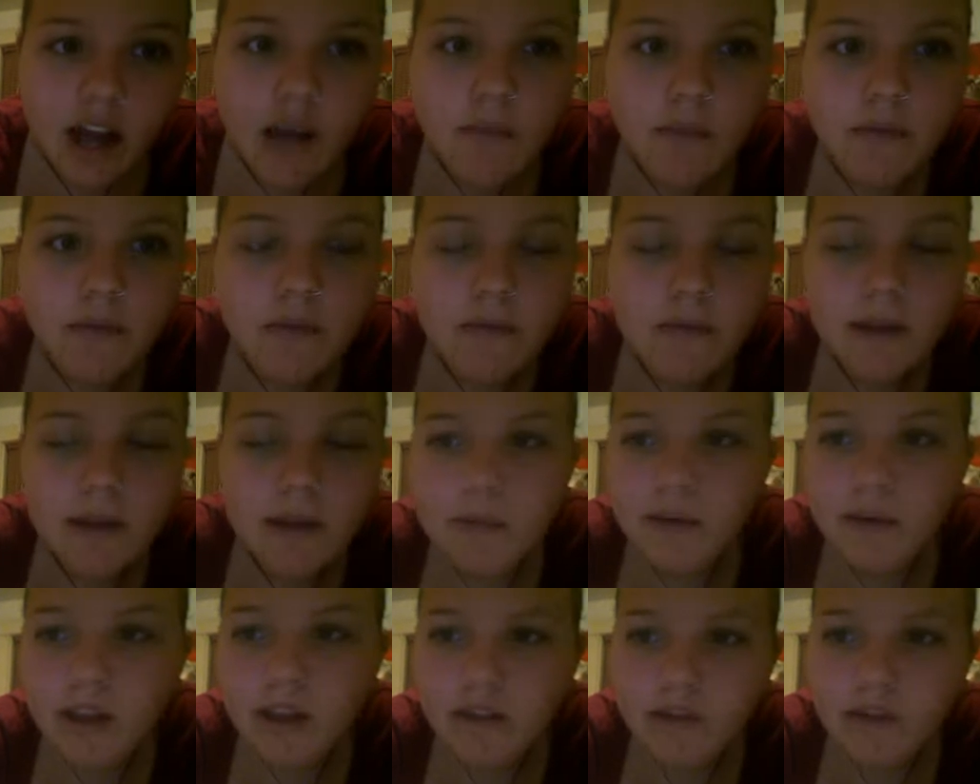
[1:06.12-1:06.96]
I'm going to make
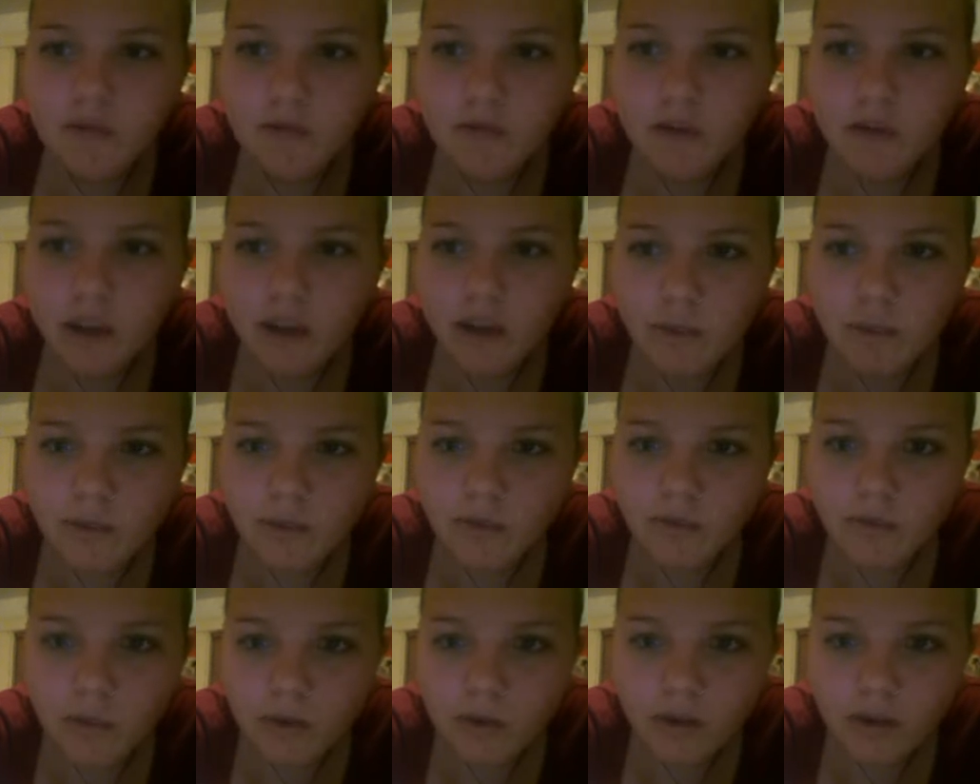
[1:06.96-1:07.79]
my
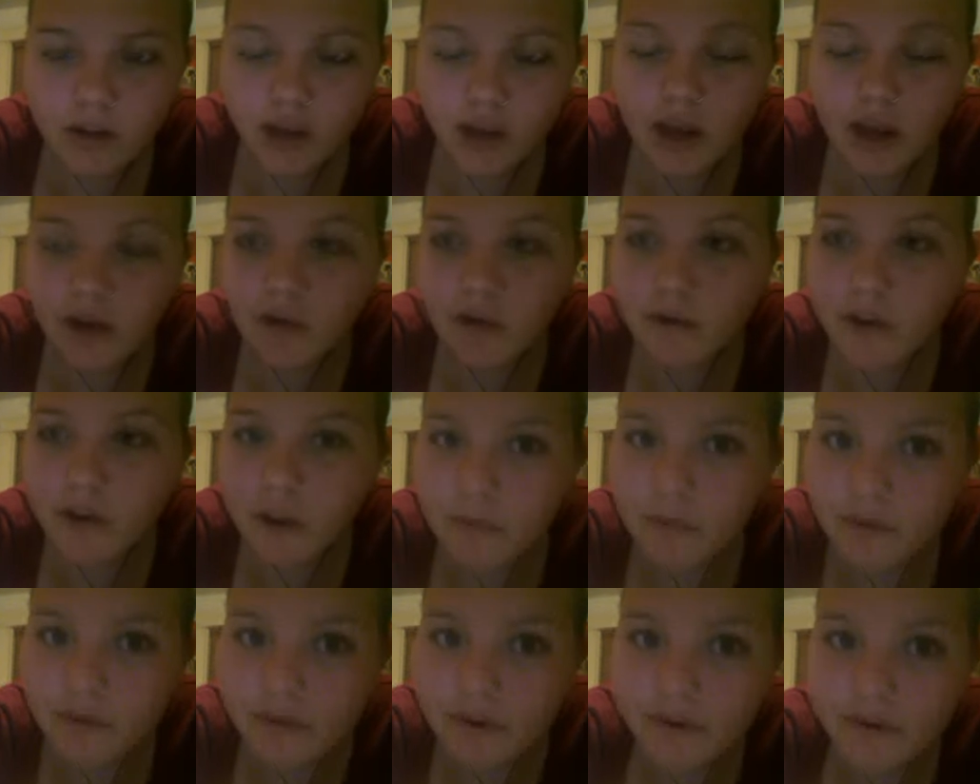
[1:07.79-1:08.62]
iMovie work. I don't know how
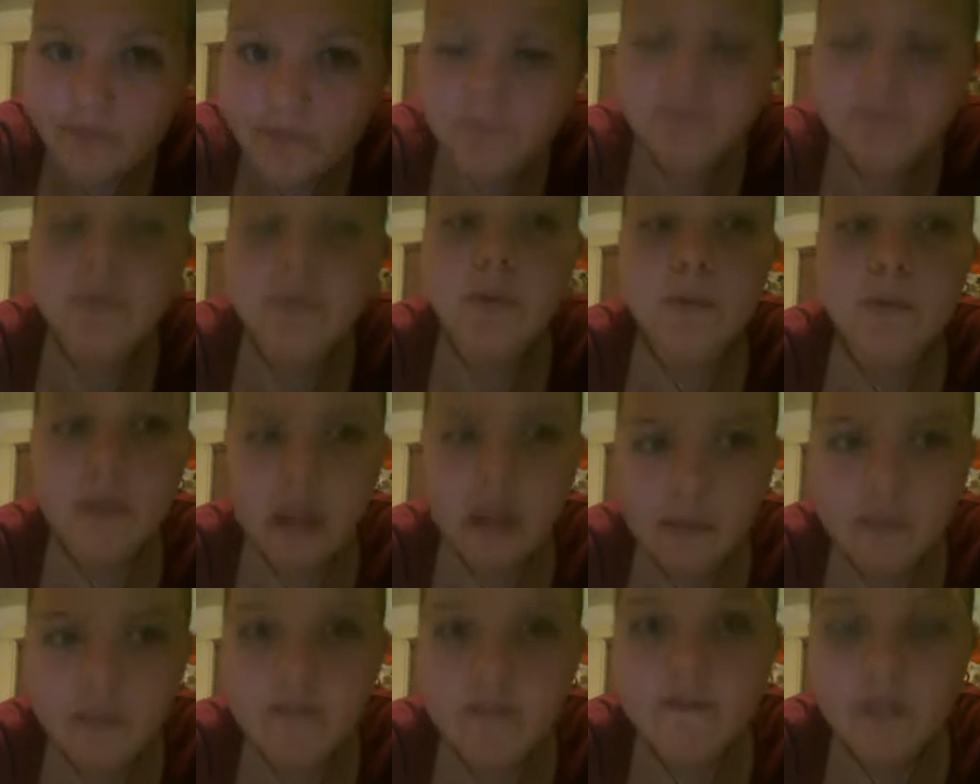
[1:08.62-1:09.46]
I'm going to do it,
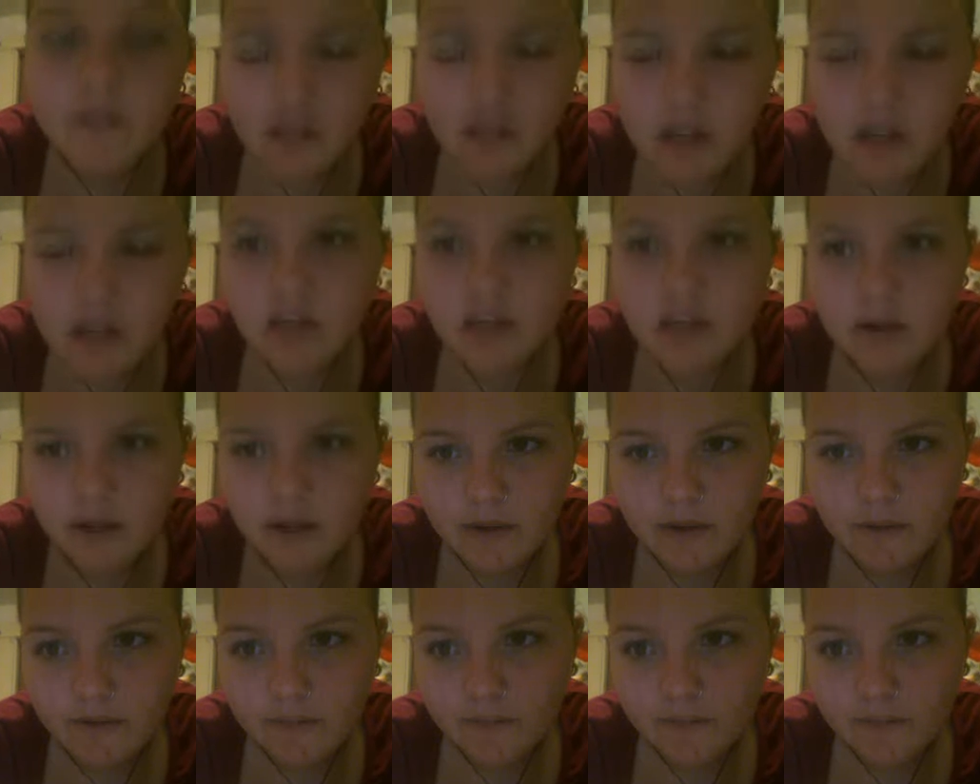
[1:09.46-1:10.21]
but I'm going to fucking do it.